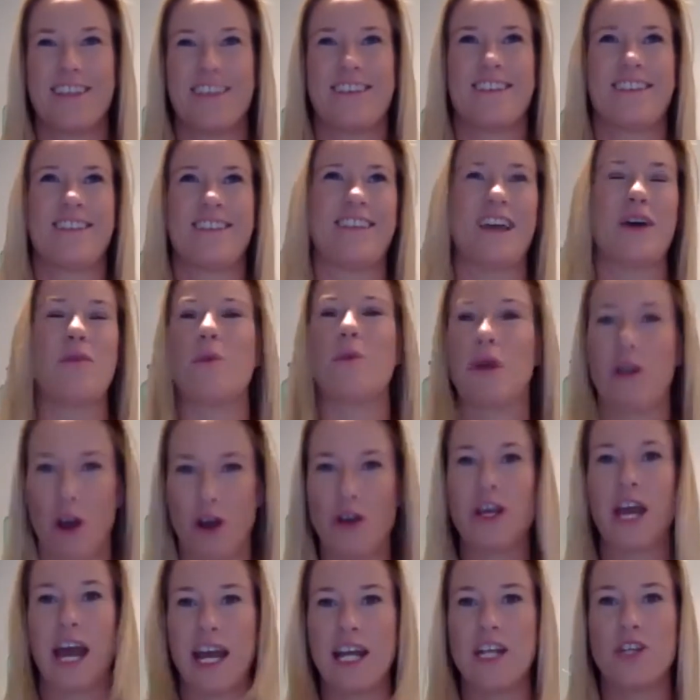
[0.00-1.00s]
that we're
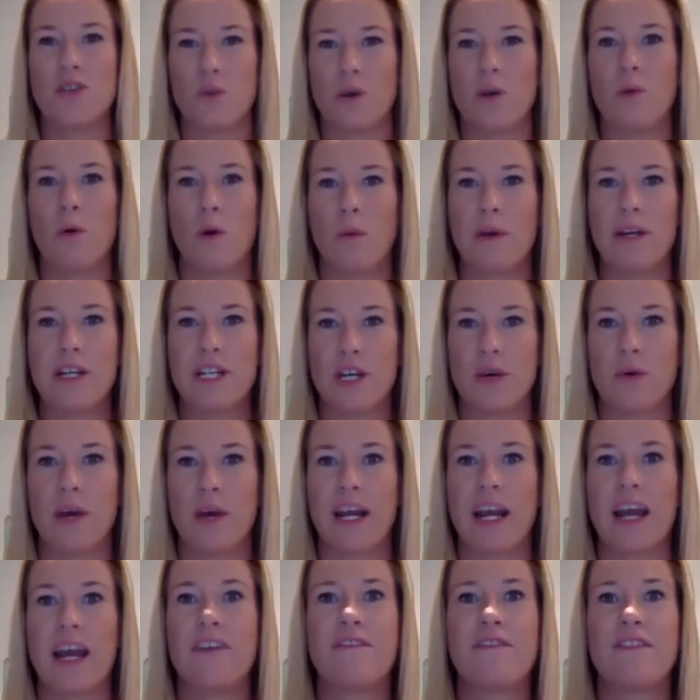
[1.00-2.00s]
okay doing what we're
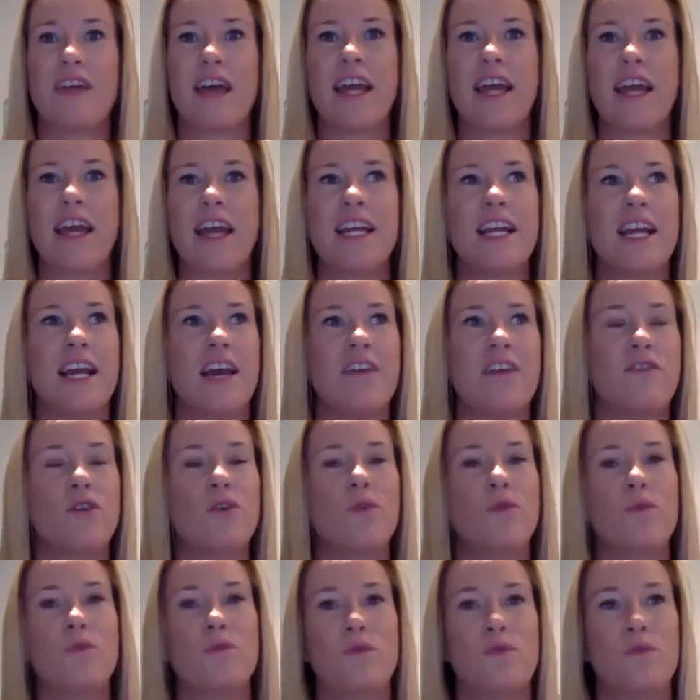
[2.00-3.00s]
doing. If
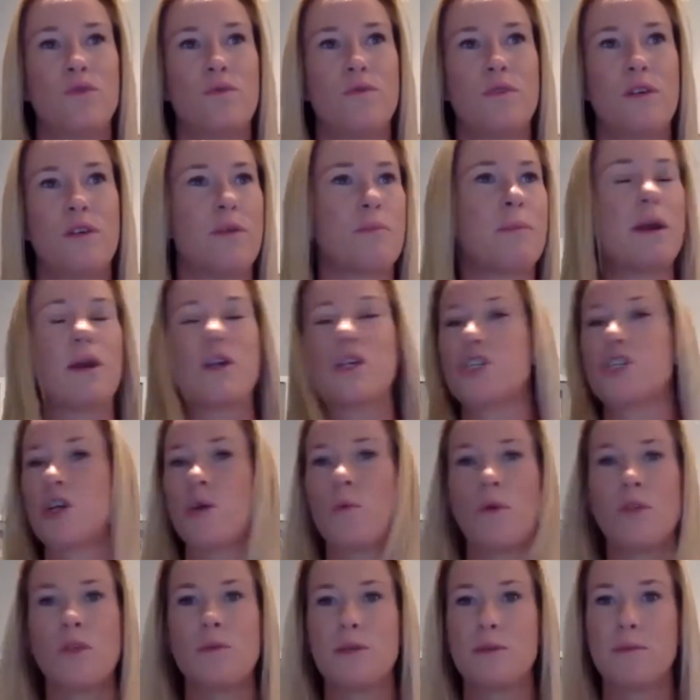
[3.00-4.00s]
the parents
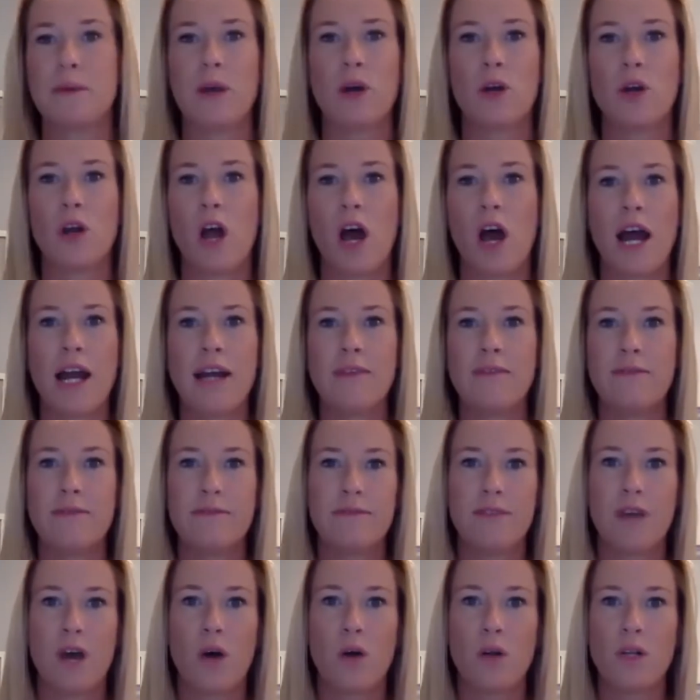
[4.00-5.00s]
don't want them to be online
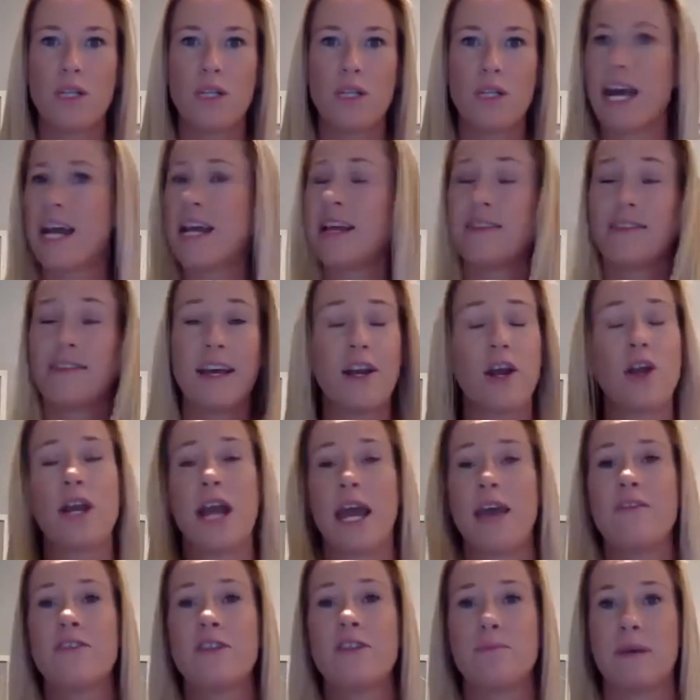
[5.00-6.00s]
the whole day, they don't
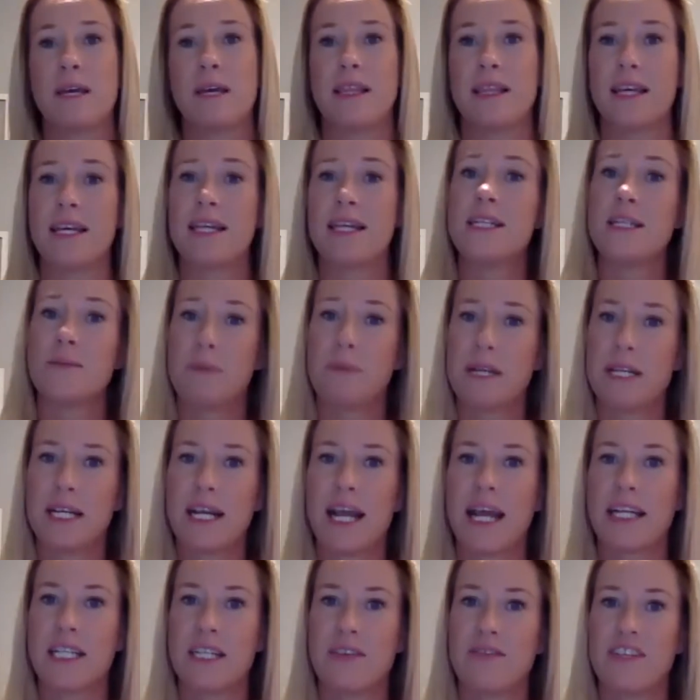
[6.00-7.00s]
have to be. The
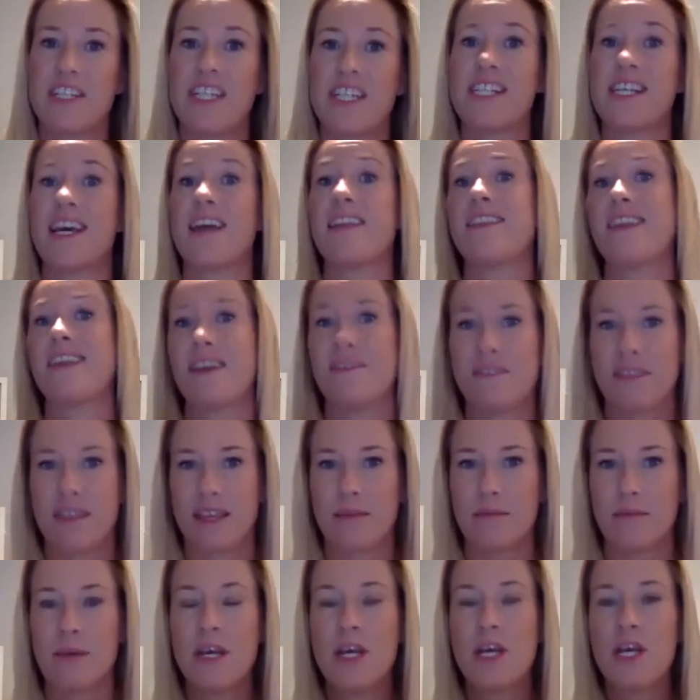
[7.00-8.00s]
independent activities are there for
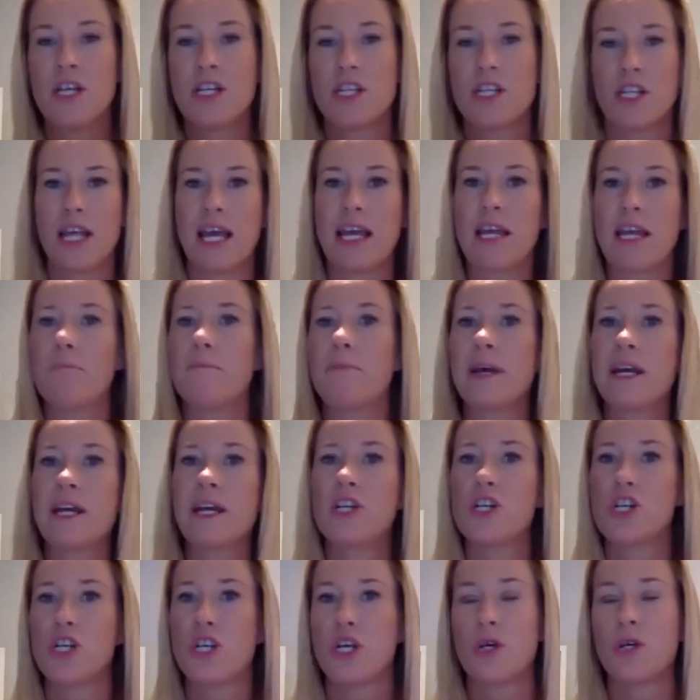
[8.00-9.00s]
them, so they can pick
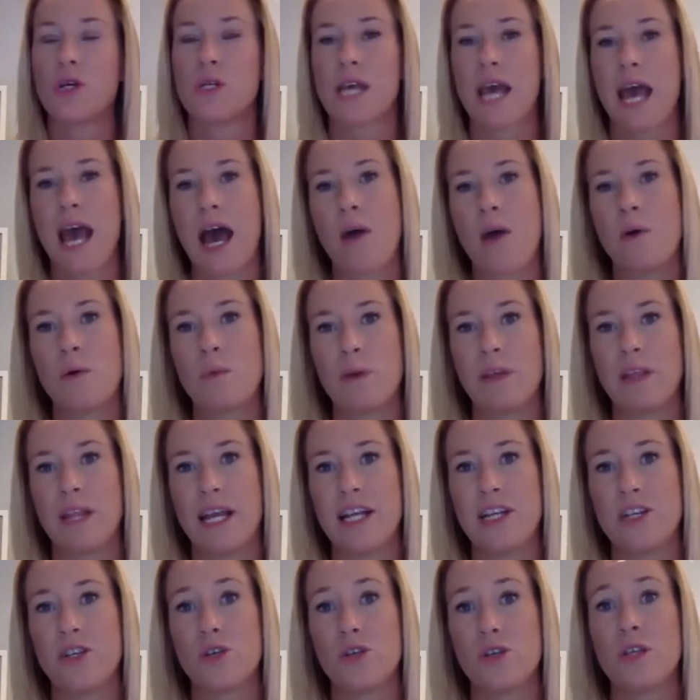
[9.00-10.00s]
and choose how and when
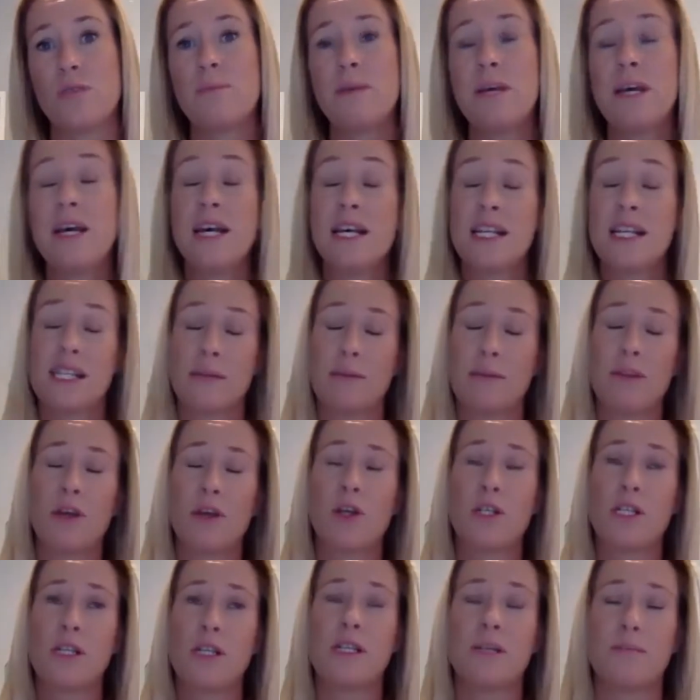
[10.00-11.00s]
they do them. Some of
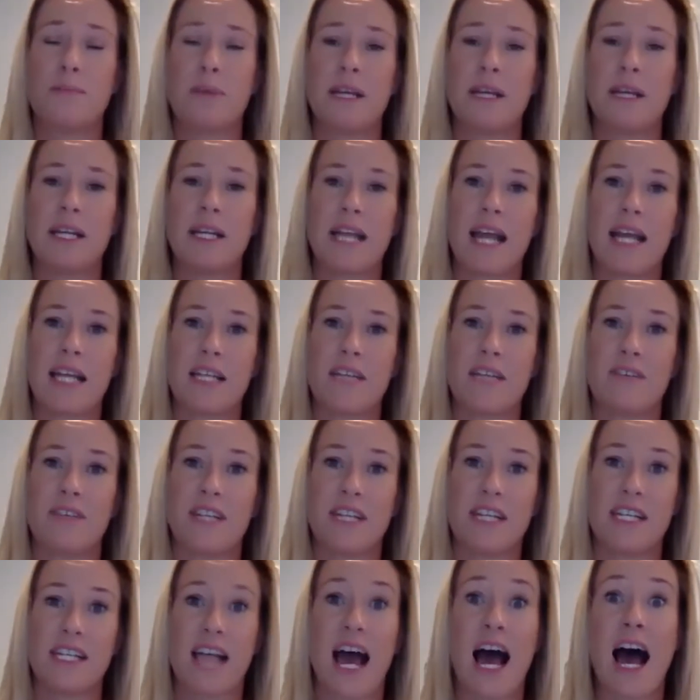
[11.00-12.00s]
those independent
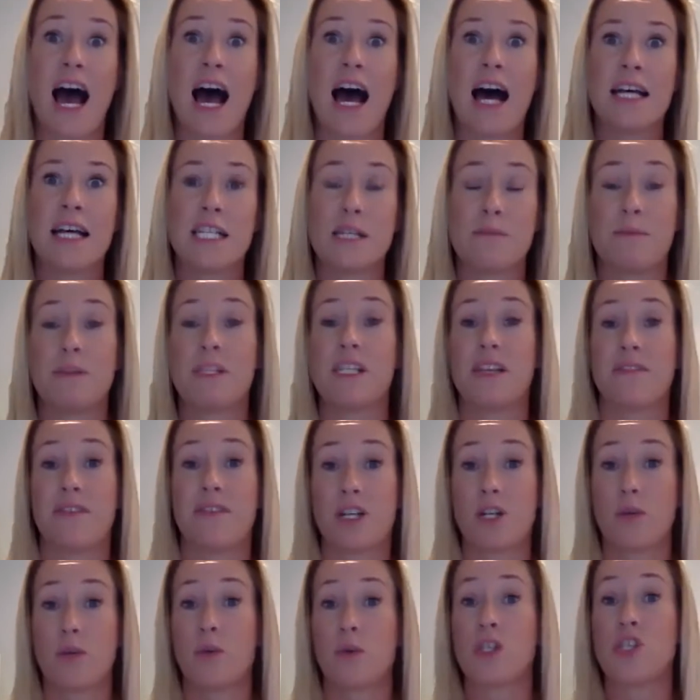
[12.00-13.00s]
activities are
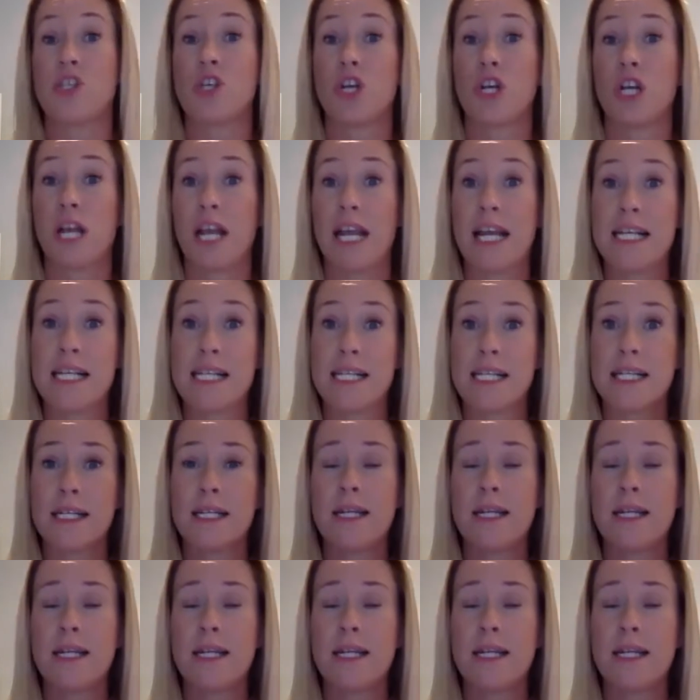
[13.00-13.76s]
specific to a certain lesson,